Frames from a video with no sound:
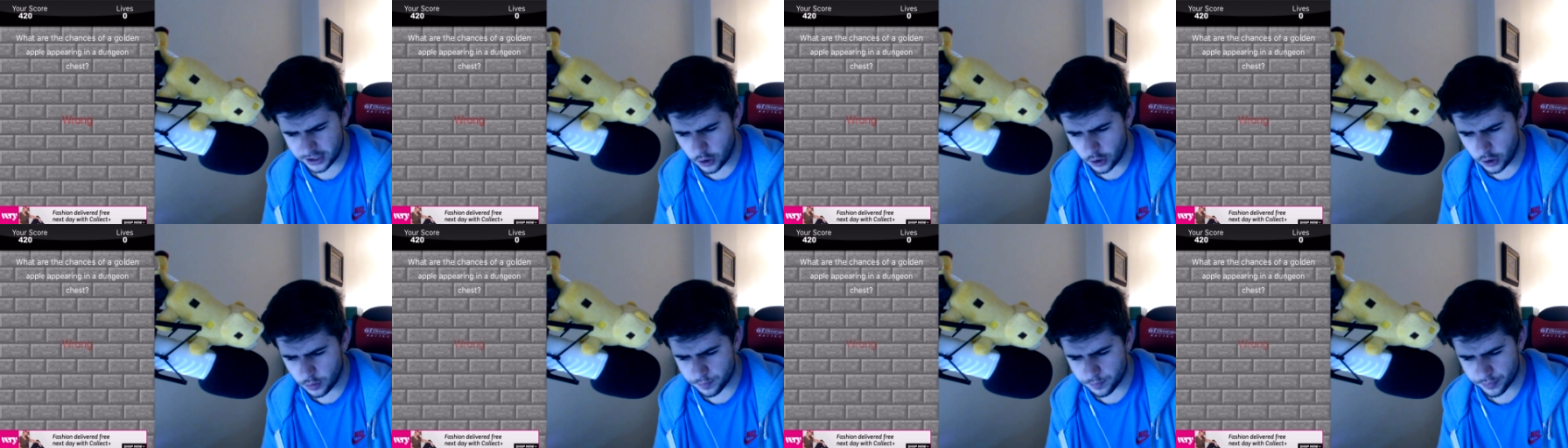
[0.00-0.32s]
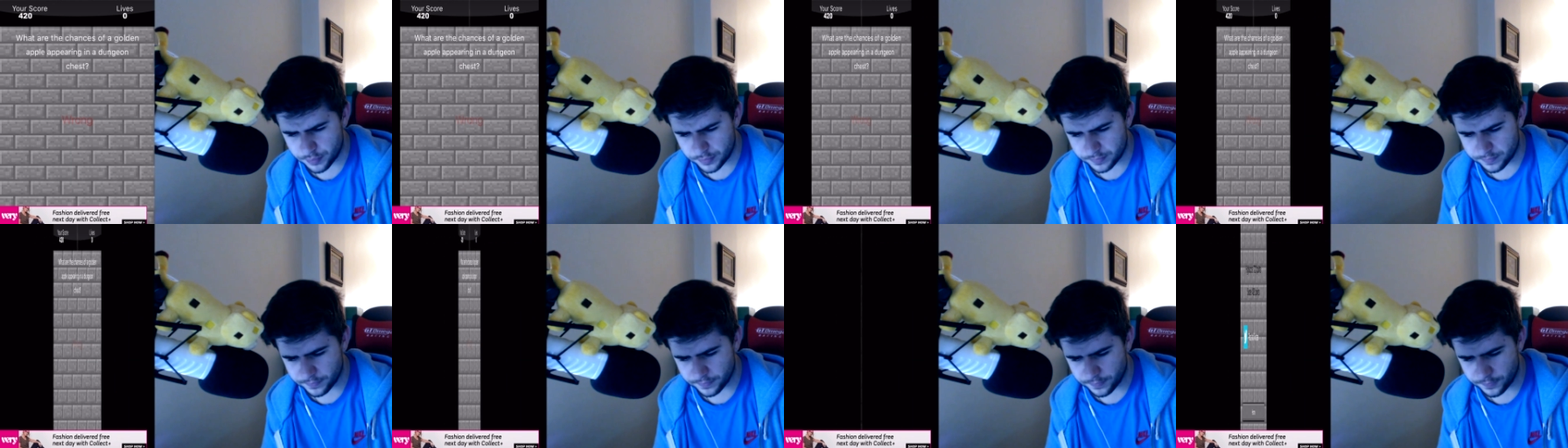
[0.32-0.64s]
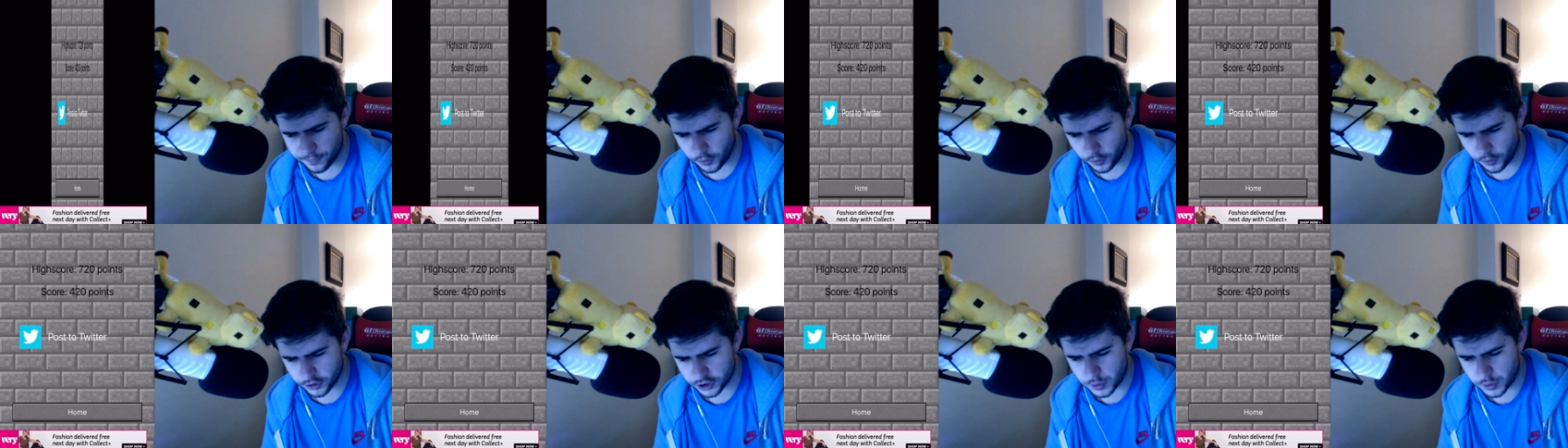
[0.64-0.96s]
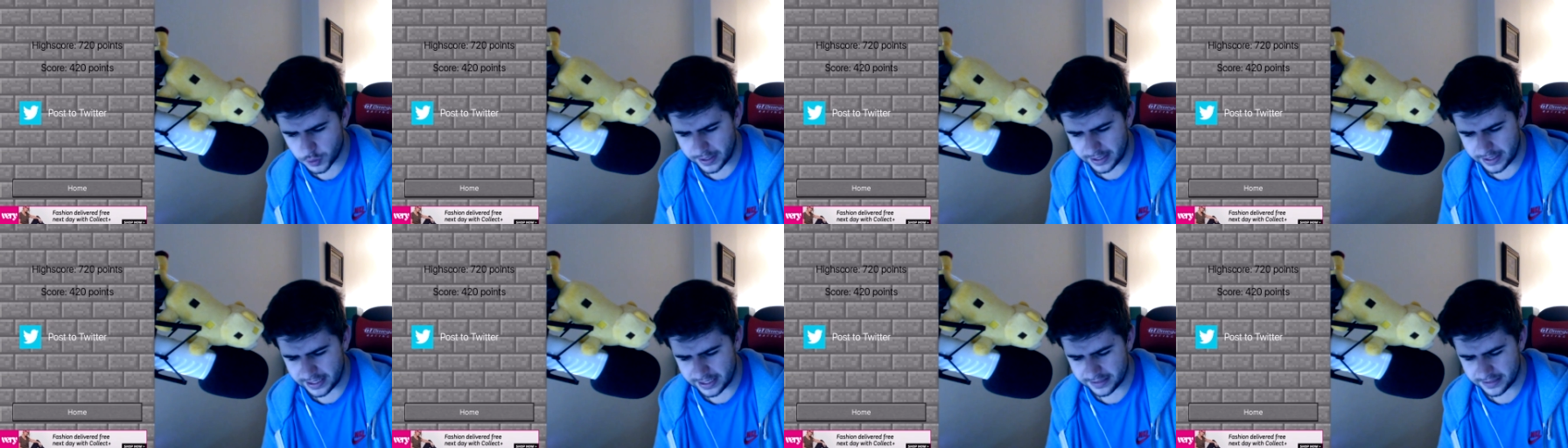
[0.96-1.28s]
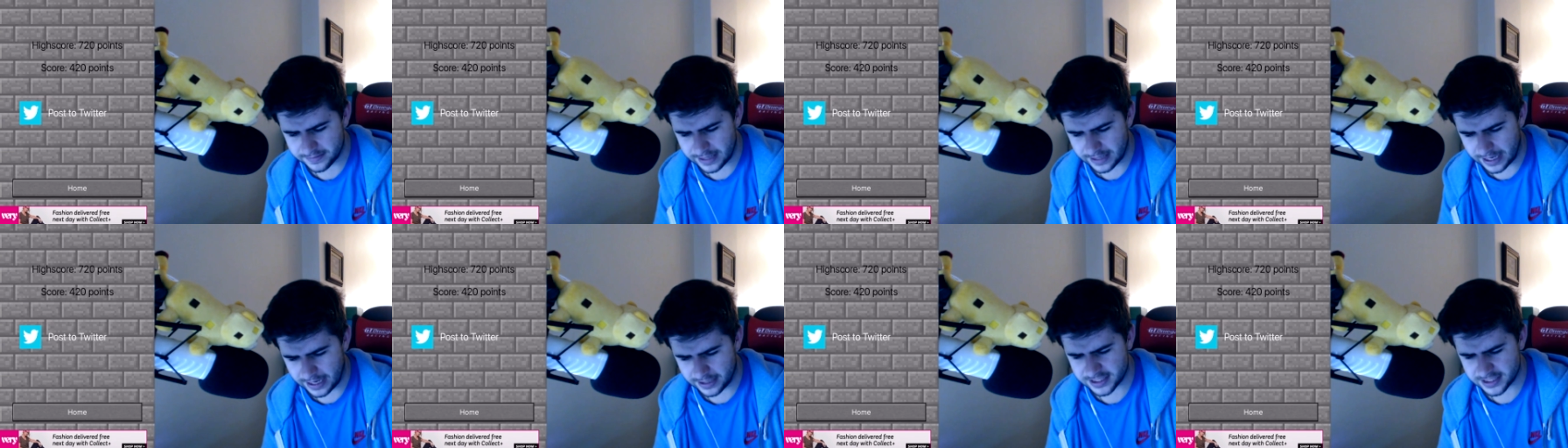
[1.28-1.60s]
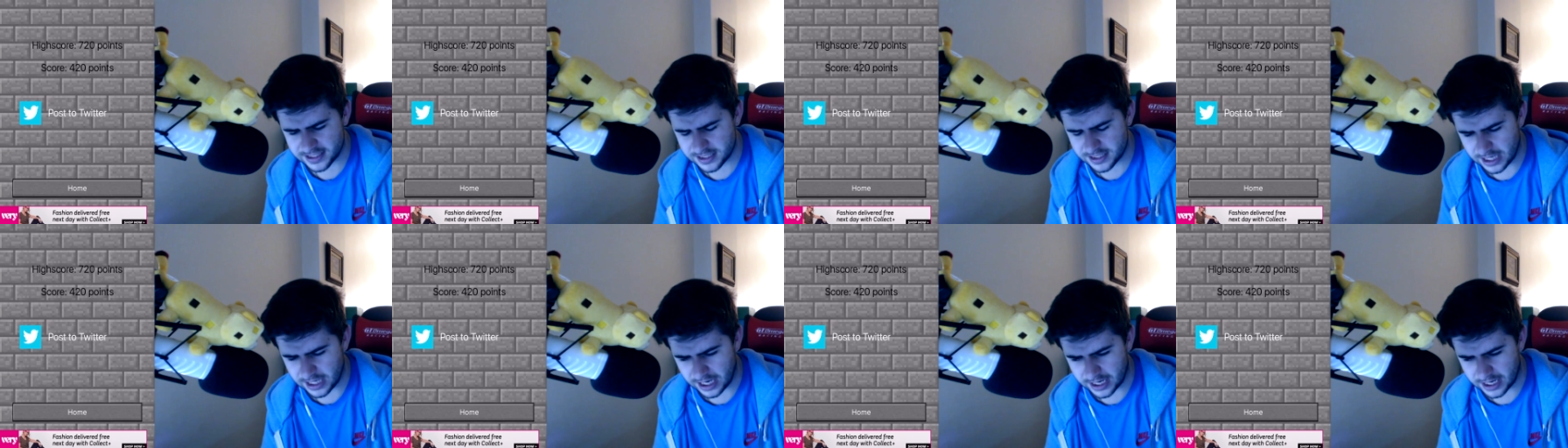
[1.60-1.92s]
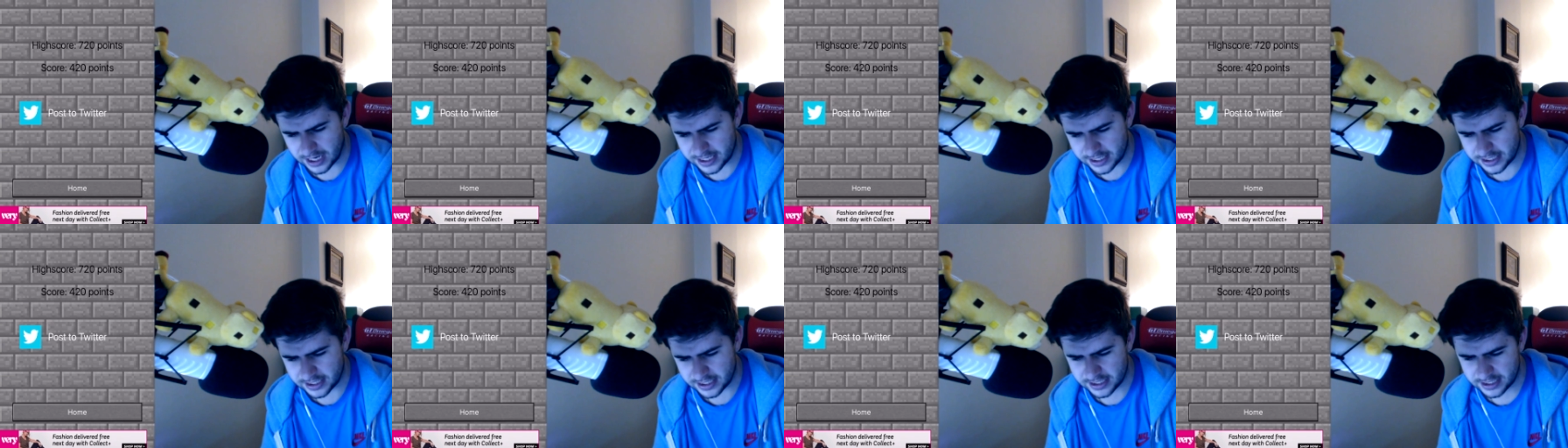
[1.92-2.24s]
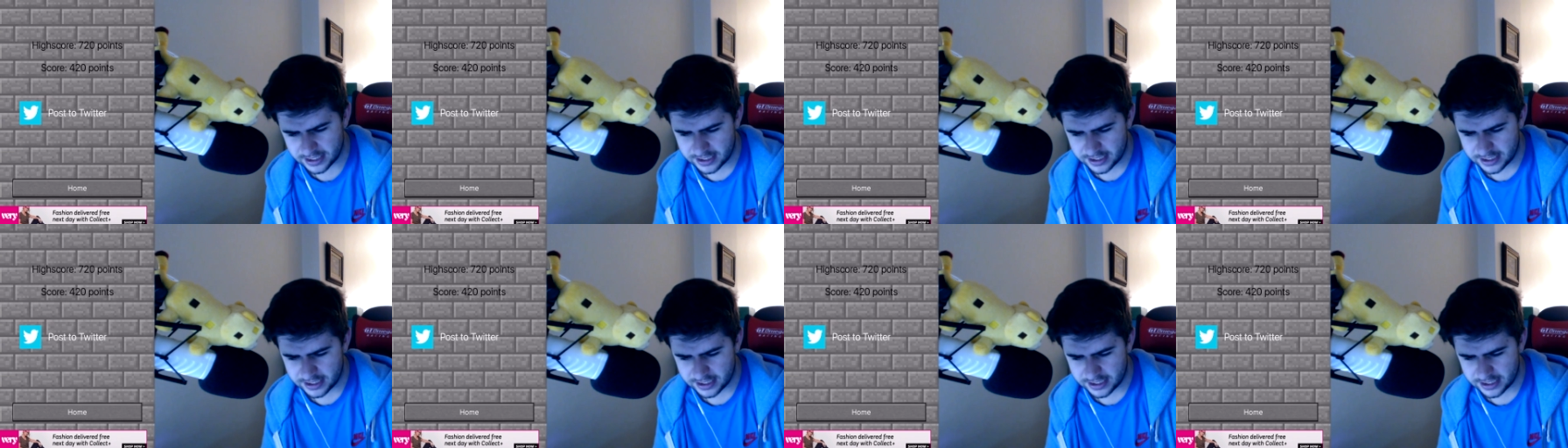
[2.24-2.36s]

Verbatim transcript: nope, 420, I suck.